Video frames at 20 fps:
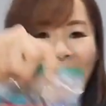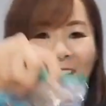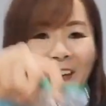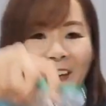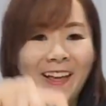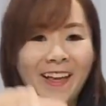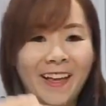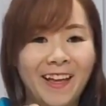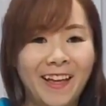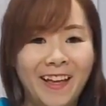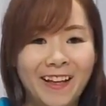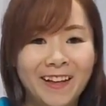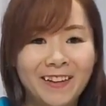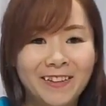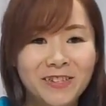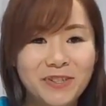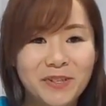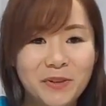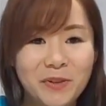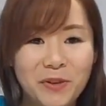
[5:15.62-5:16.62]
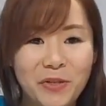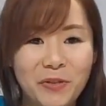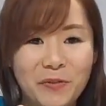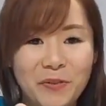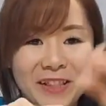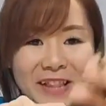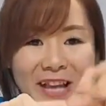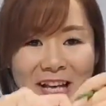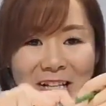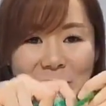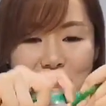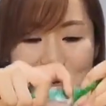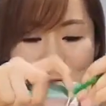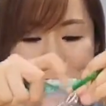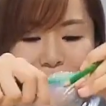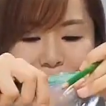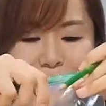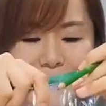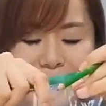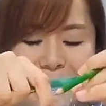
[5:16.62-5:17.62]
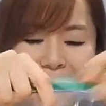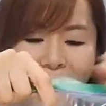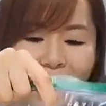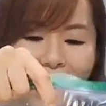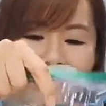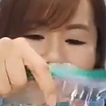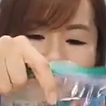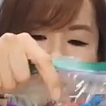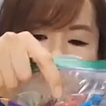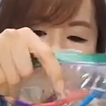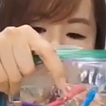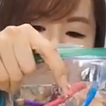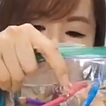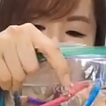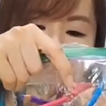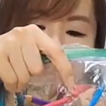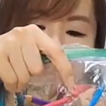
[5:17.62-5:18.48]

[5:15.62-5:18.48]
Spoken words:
1, 2, 3, last one maybe?